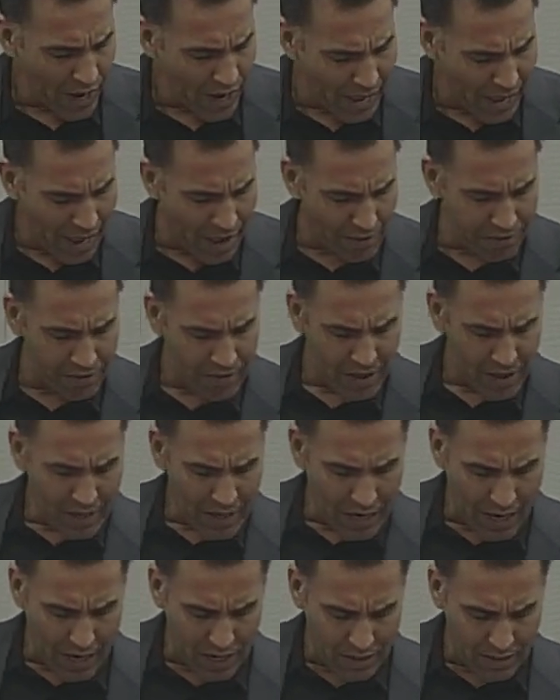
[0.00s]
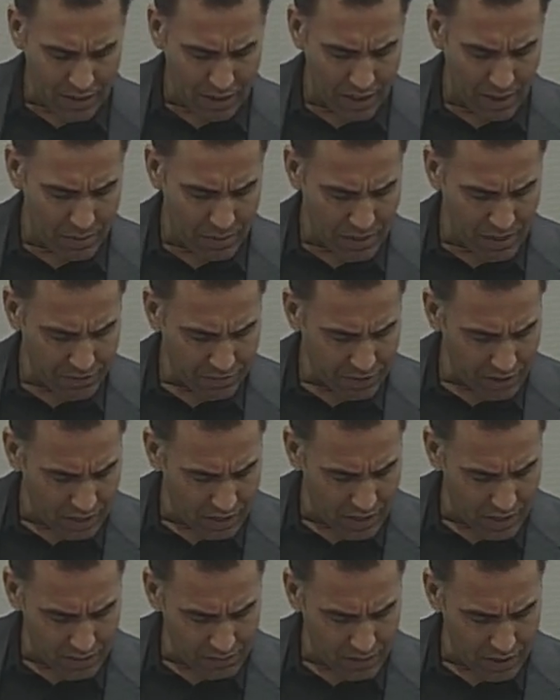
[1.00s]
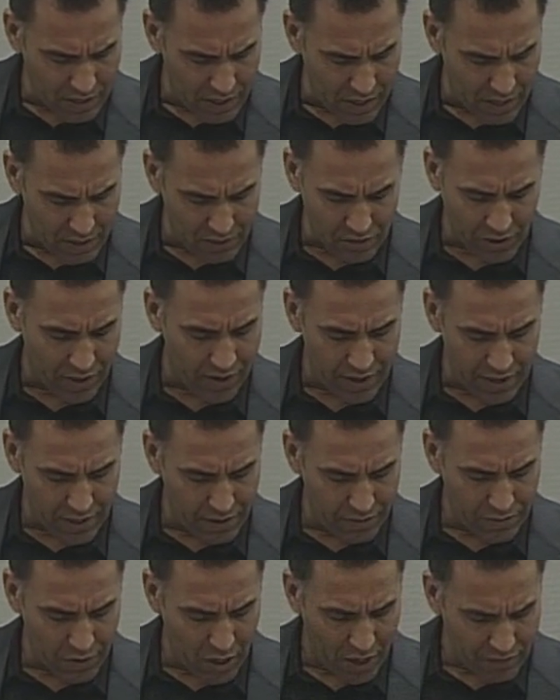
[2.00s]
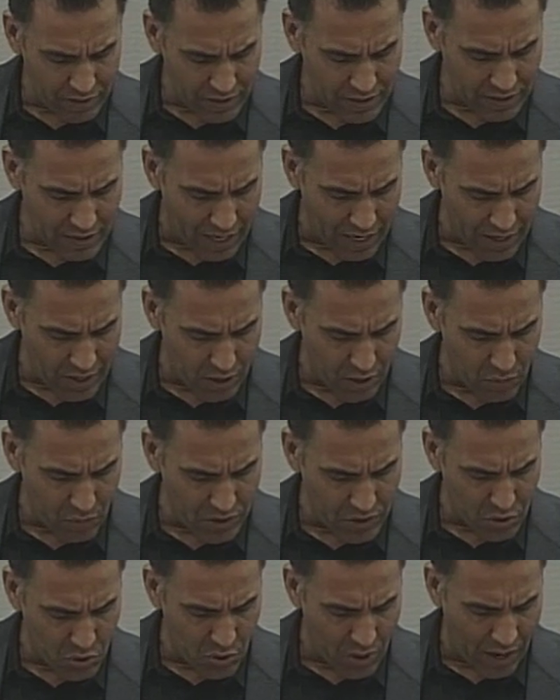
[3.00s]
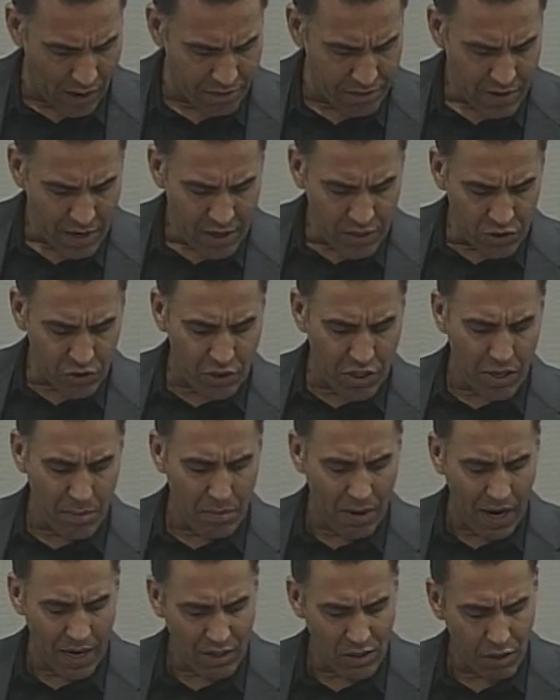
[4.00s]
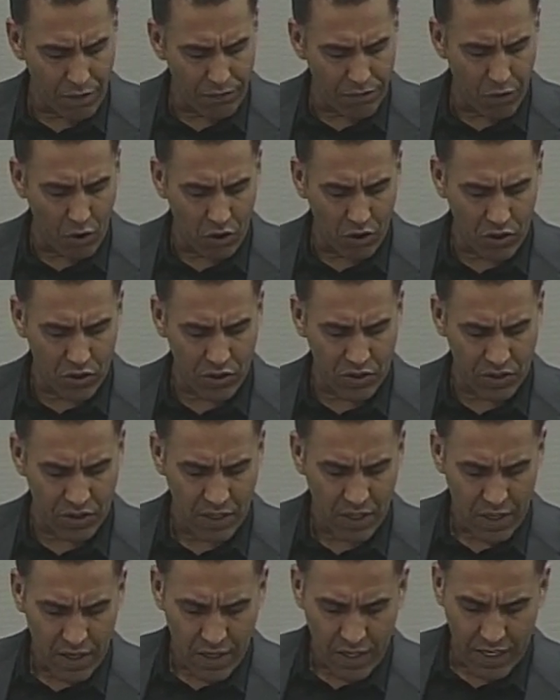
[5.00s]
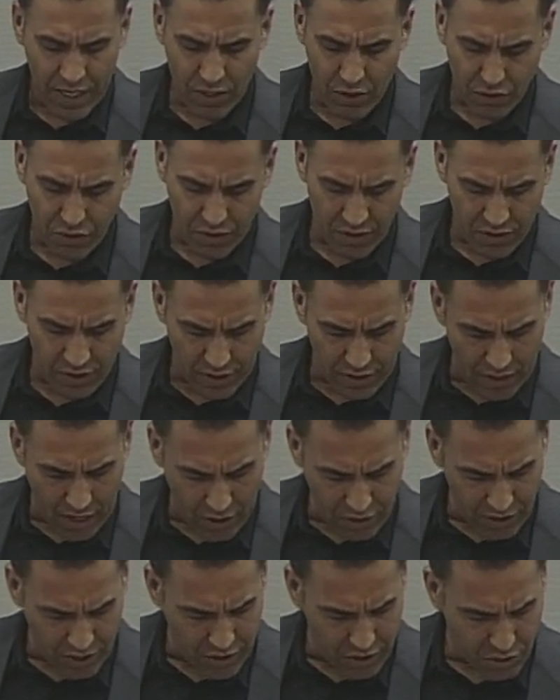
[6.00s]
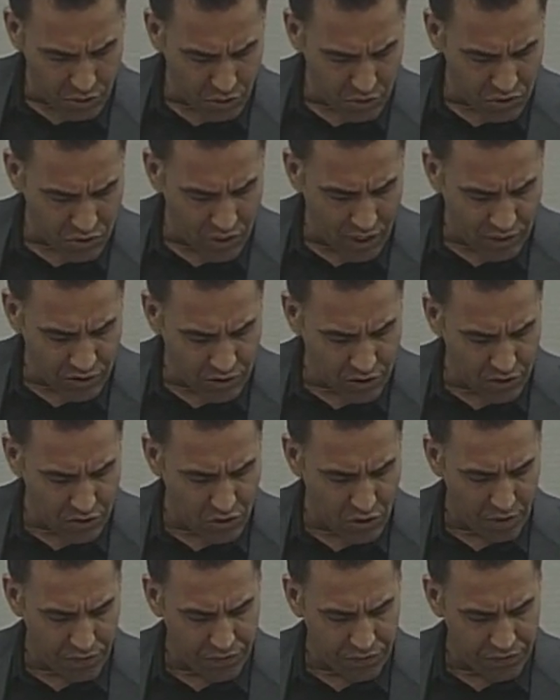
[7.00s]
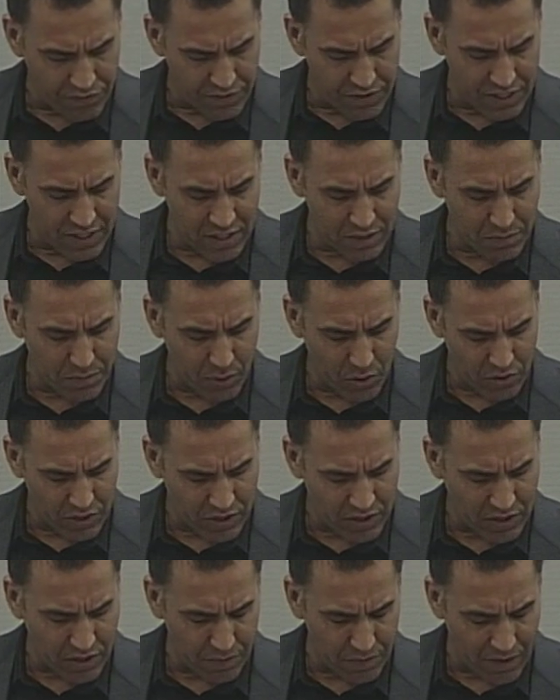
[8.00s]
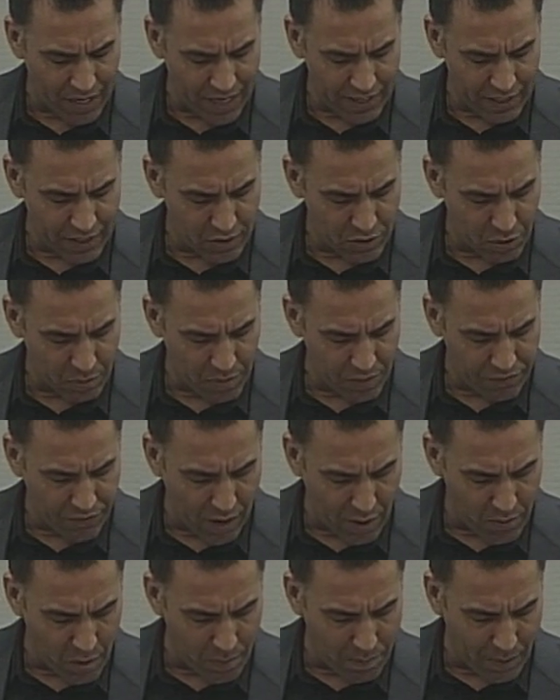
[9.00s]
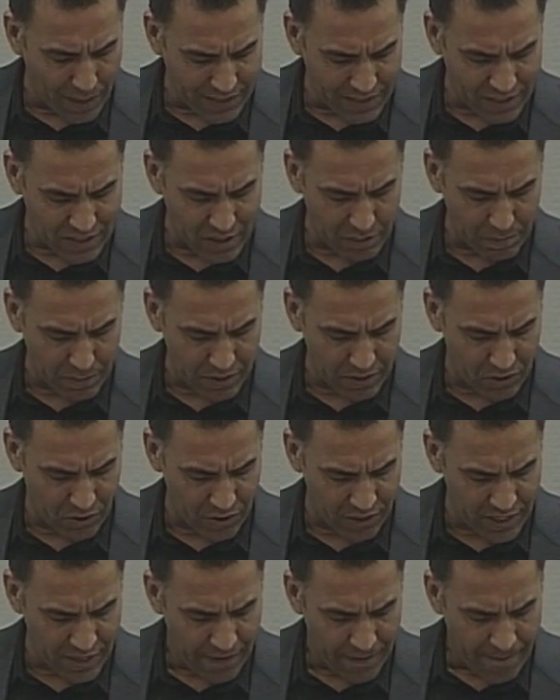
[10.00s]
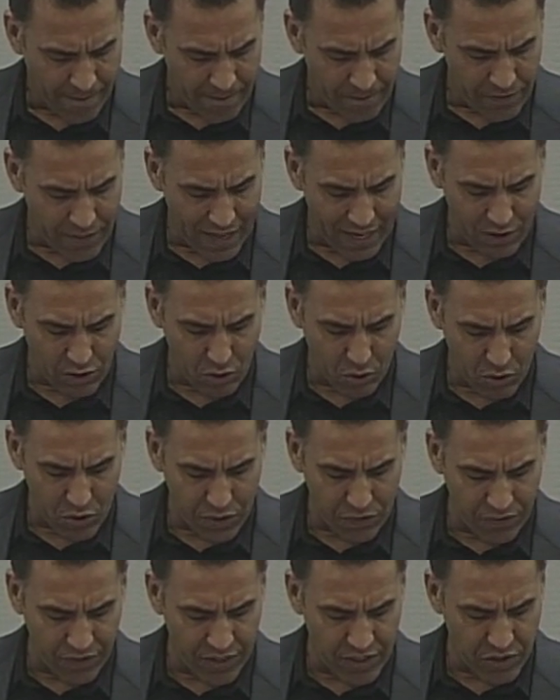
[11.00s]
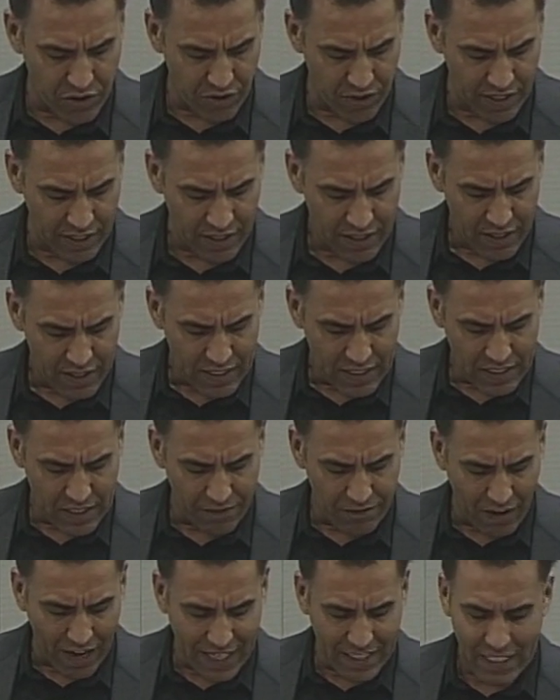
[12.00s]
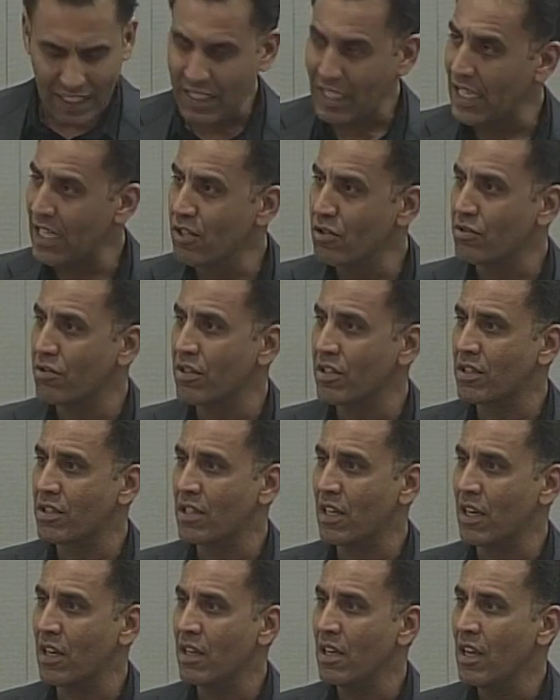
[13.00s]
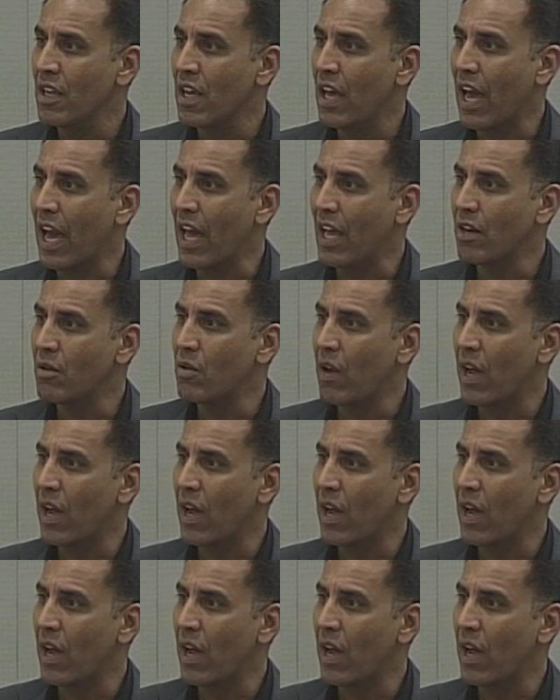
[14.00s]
you have if you have a scenario in which you have streamlined or focused interests around issue structures, these processes are likely to be far more participatory than those featuring divided interests and